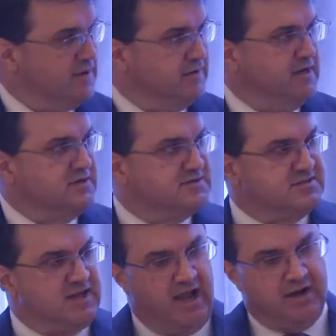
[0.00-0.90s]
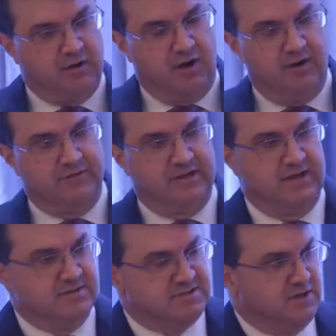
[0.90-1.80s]
And there's the Tiger off in
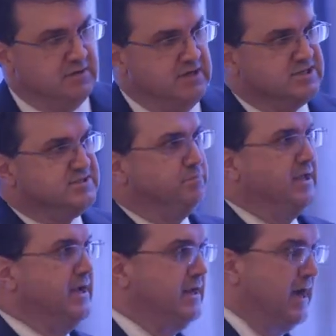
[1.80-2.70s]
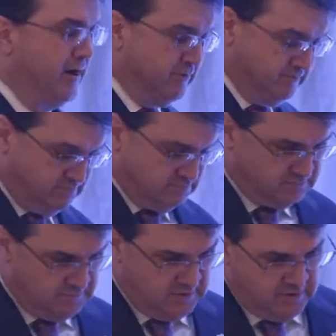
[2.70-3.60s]
the end zone. He's splayed out.
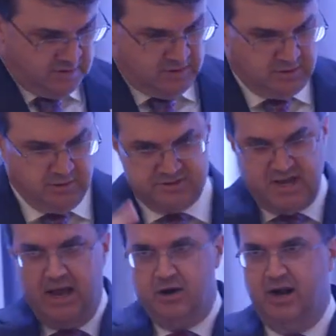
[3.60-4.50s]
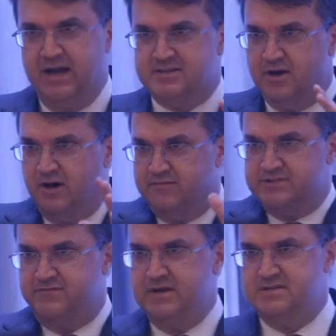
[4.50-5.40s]
Little Tiger hat's off,
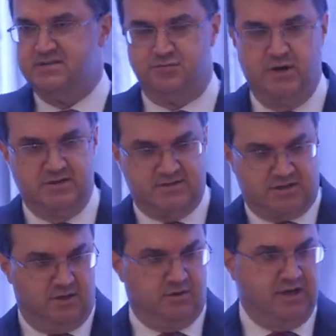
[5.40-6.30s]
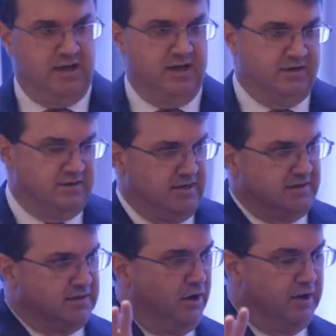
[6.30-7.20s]
his face as red as a Coke can, and
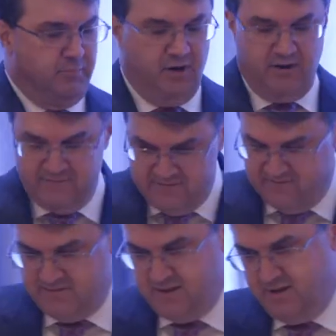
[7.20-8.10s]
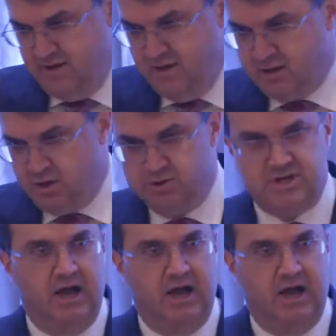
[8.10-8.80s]
they cart him off. And Coach